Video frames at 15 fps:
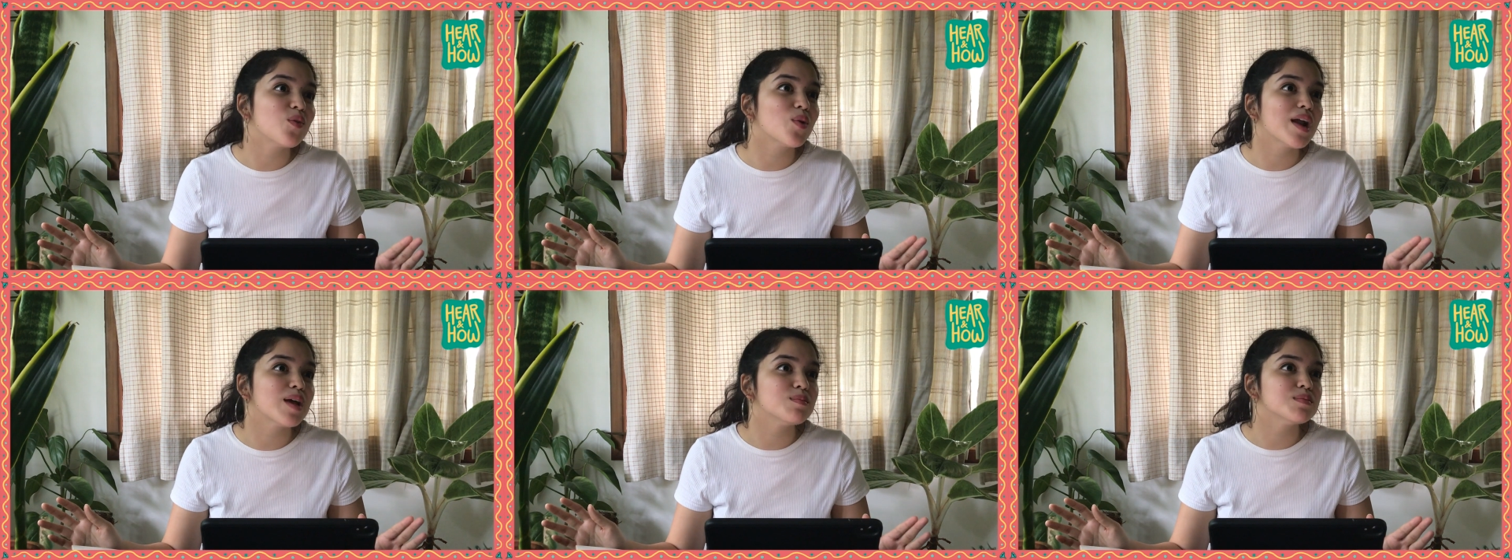
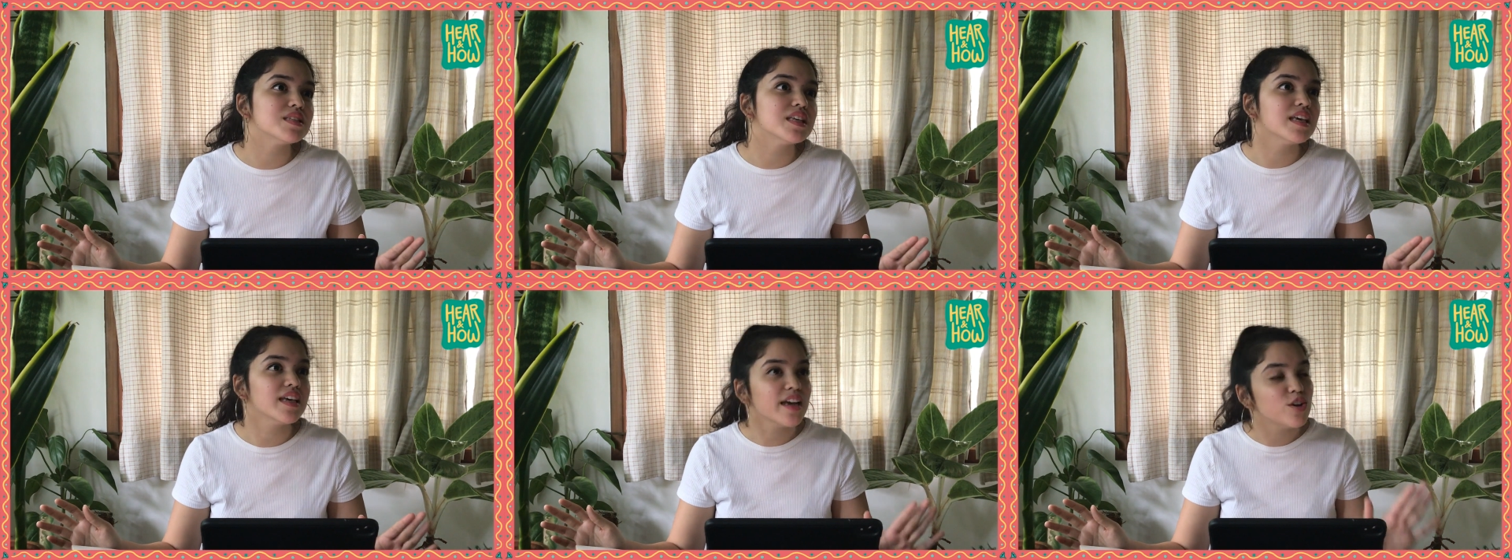what I'm
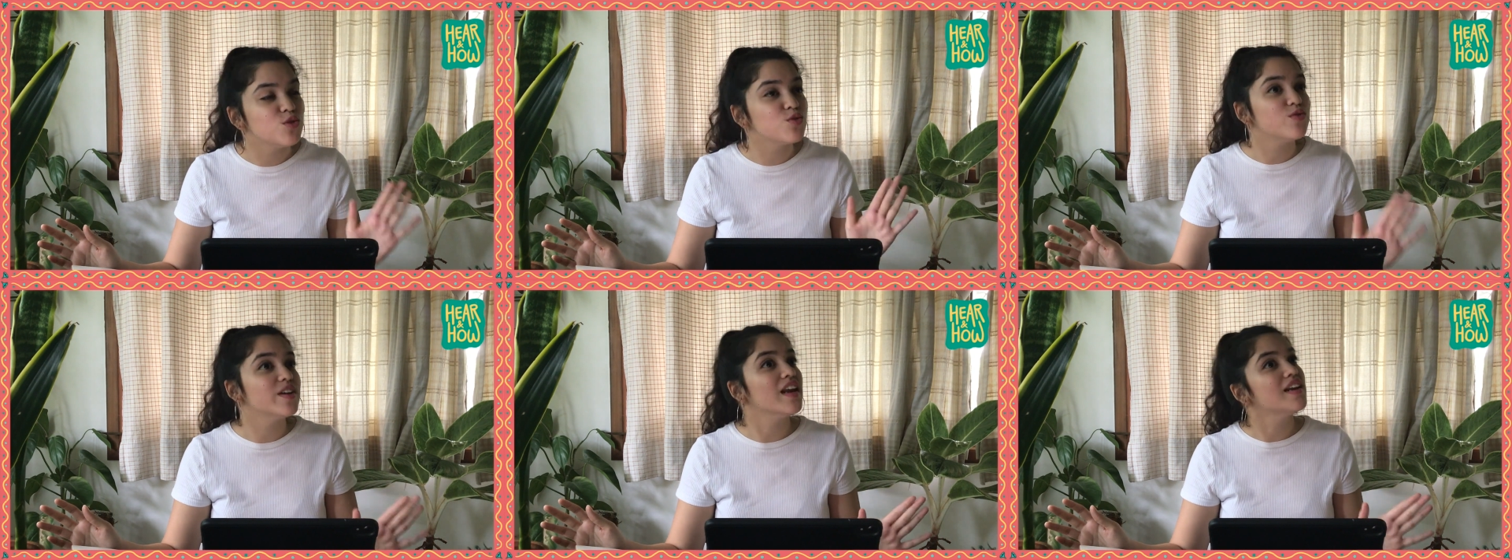saying and you
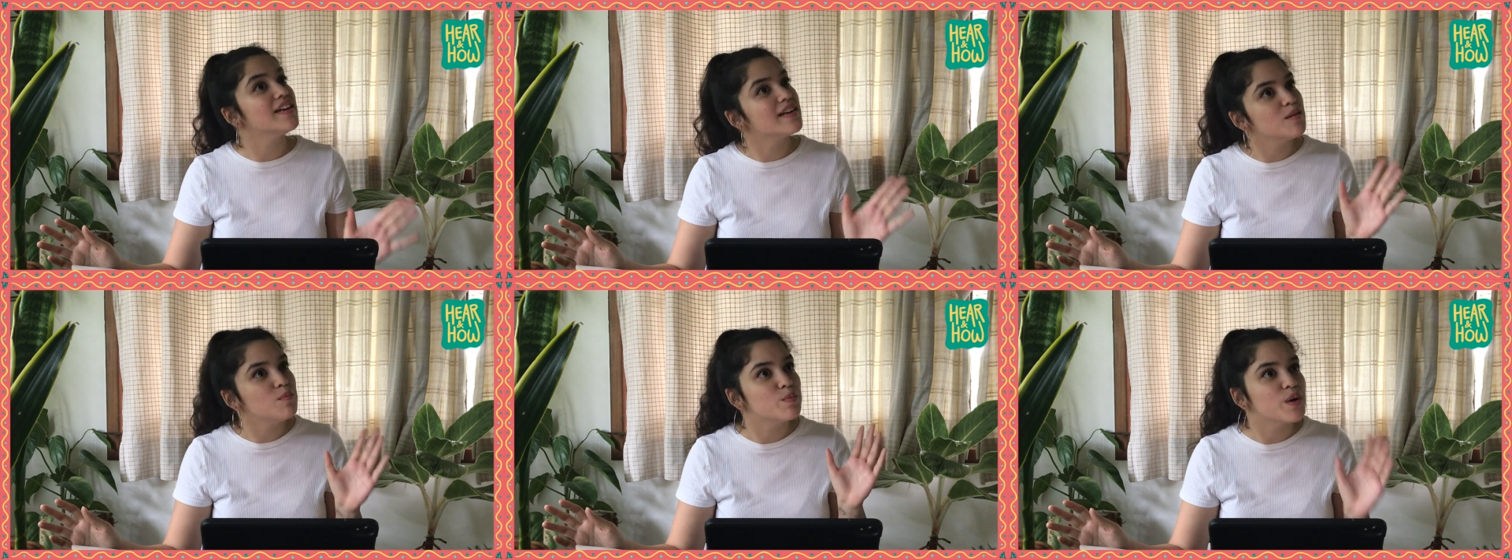feel a
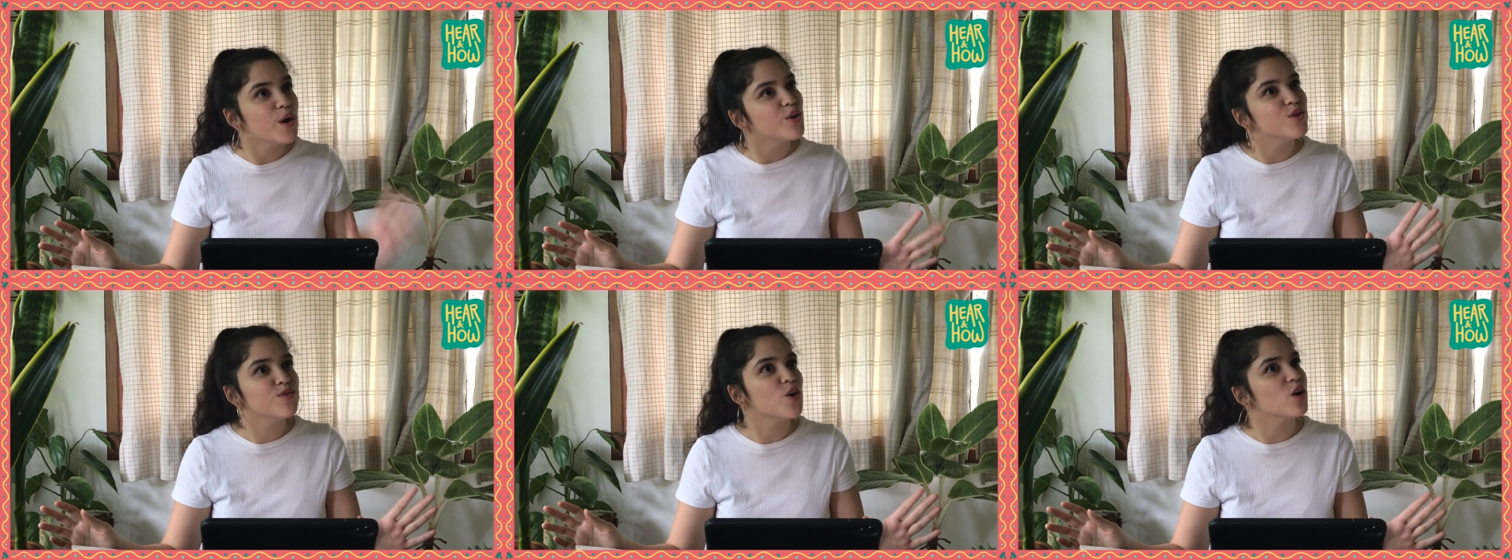little
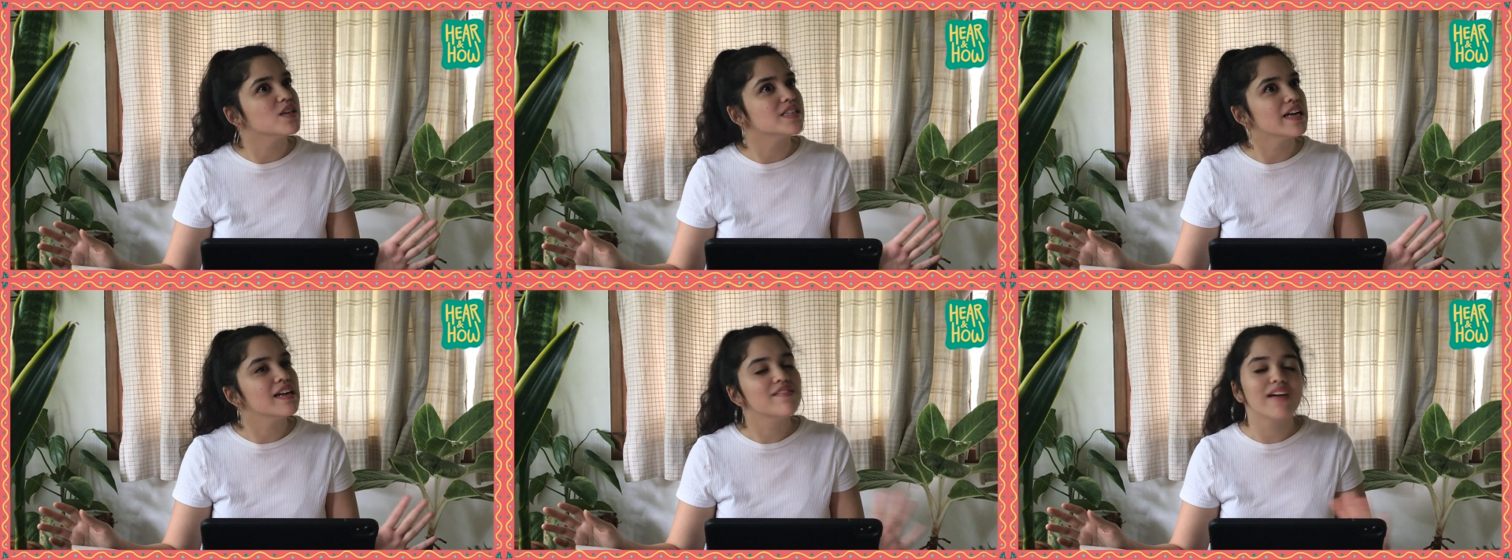proud of
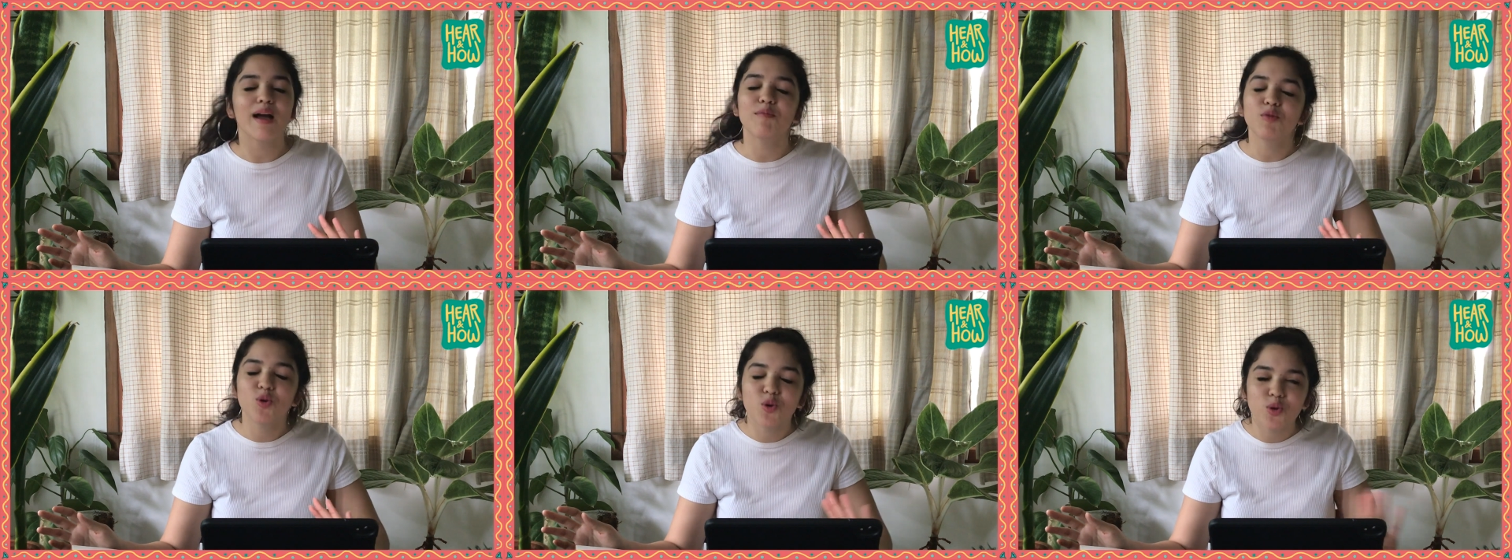yourself,
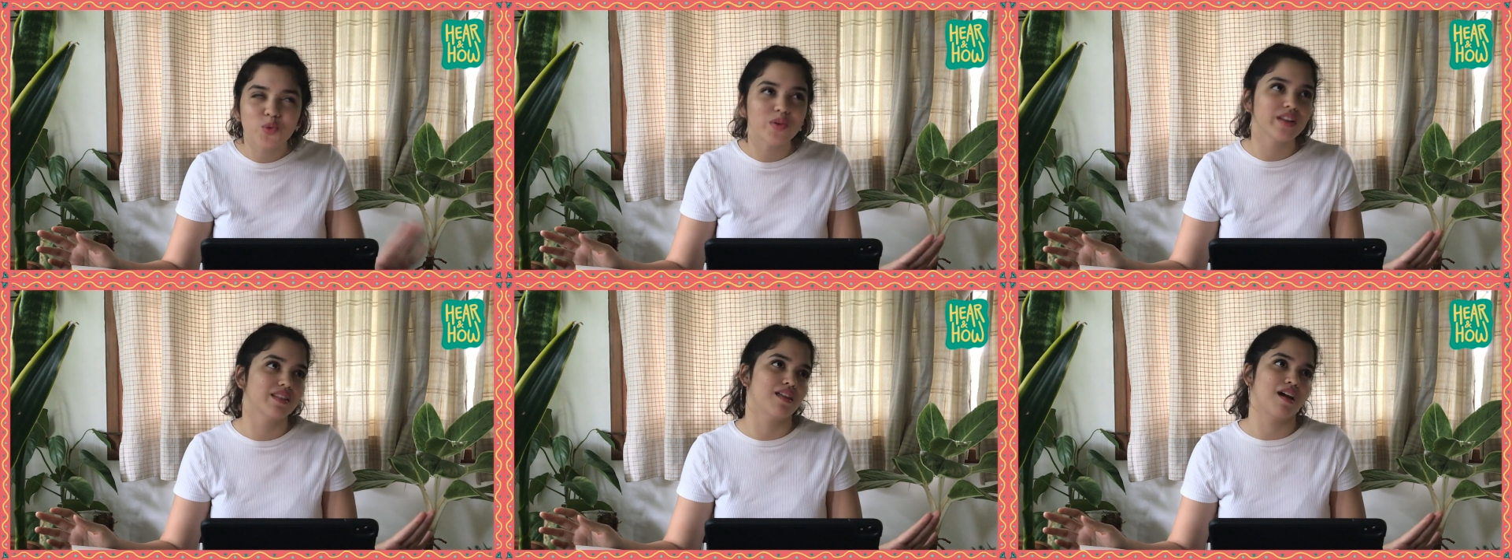I'm good
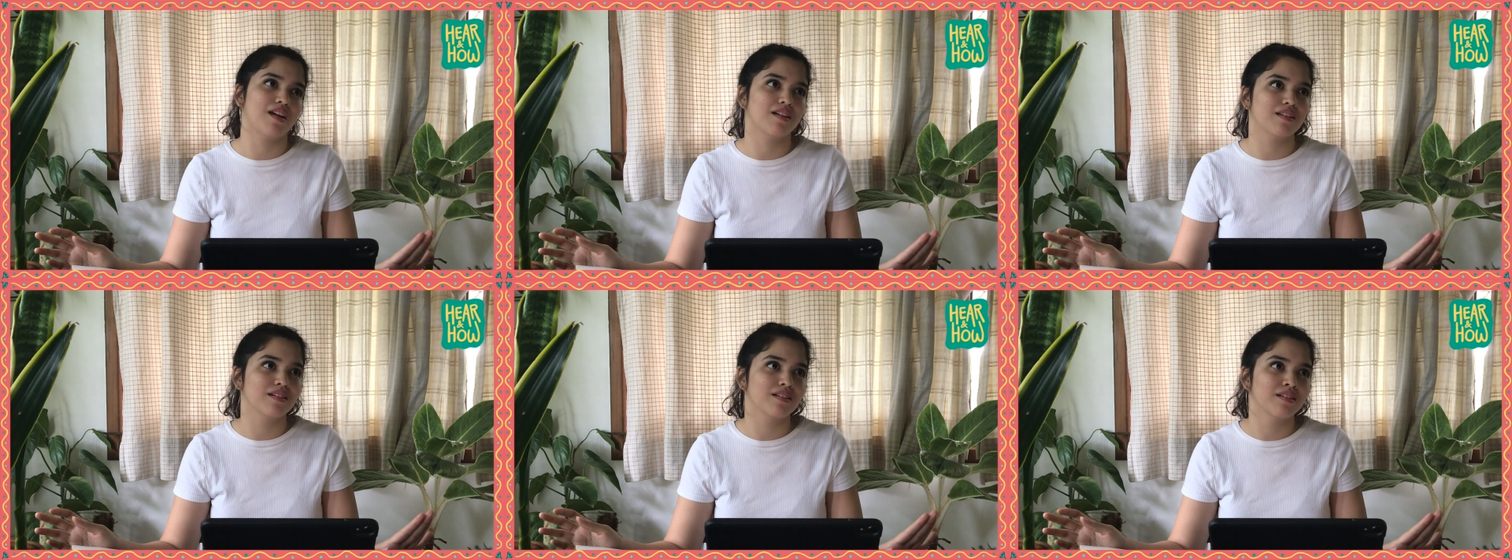with
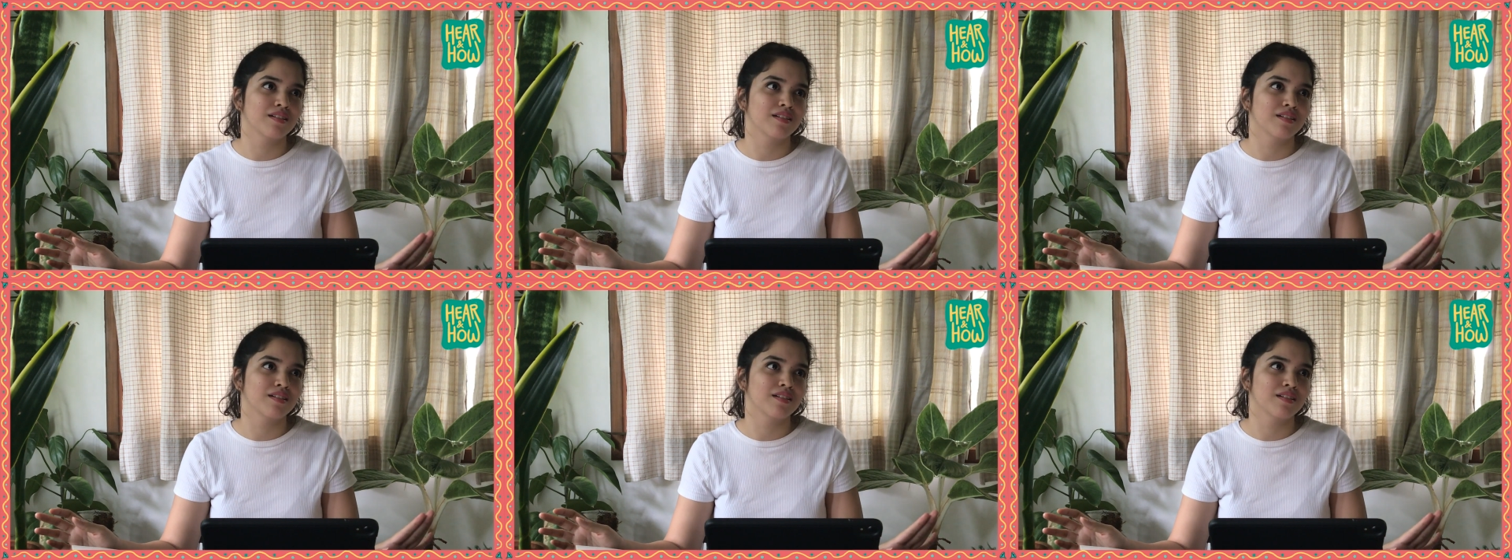that.